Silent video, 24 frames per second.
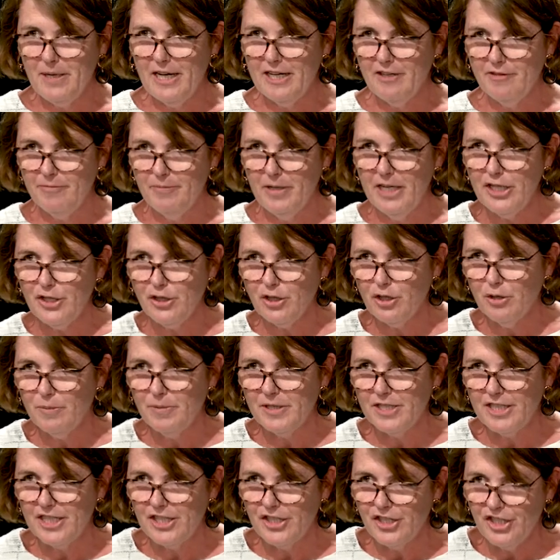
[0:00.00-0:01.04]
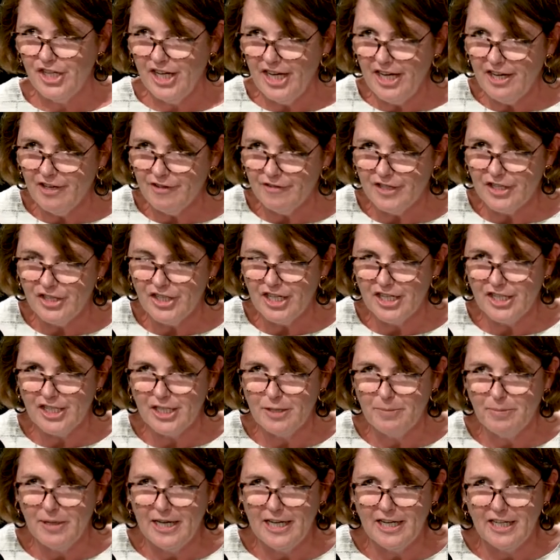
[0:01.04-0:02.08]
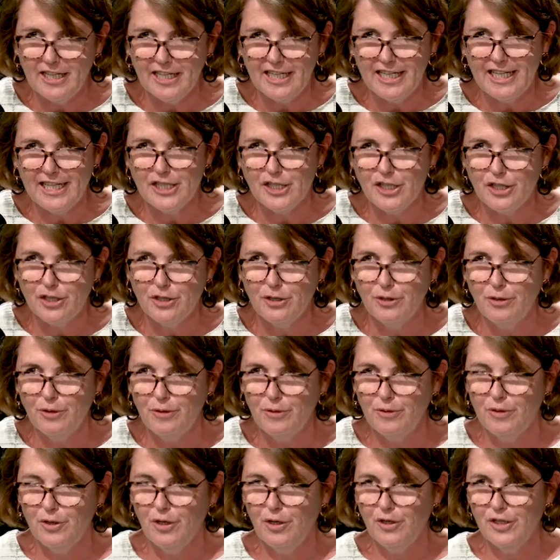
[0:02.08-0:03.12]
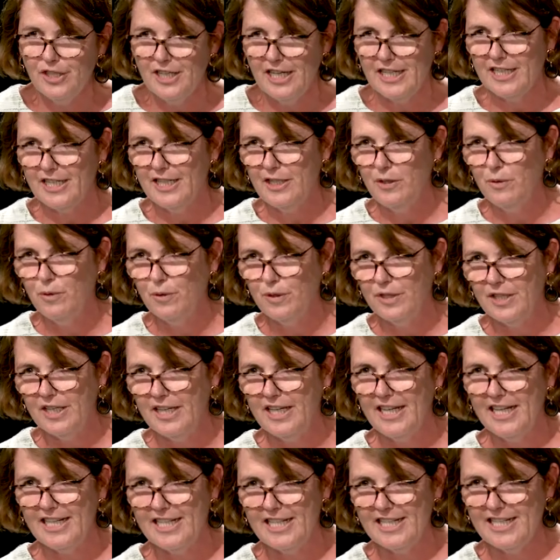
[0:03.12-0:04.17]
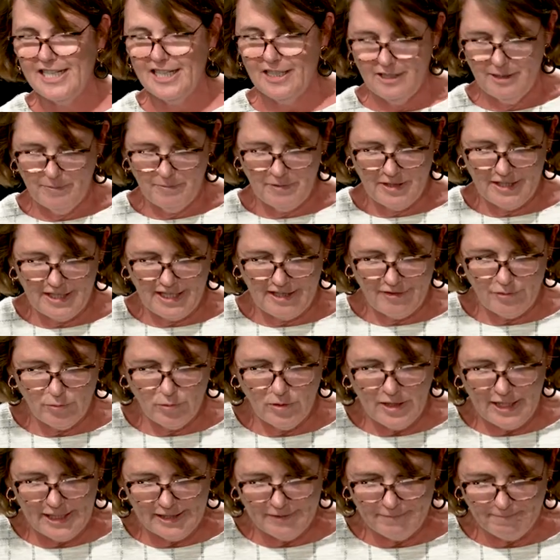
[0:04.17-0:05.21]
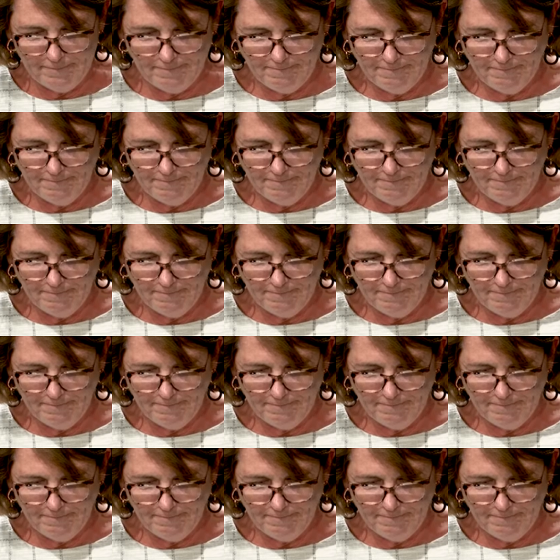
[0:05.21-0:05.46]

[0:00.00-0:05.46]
of my job as the chair of the judging panel is to contact the author and to tell them that they've won.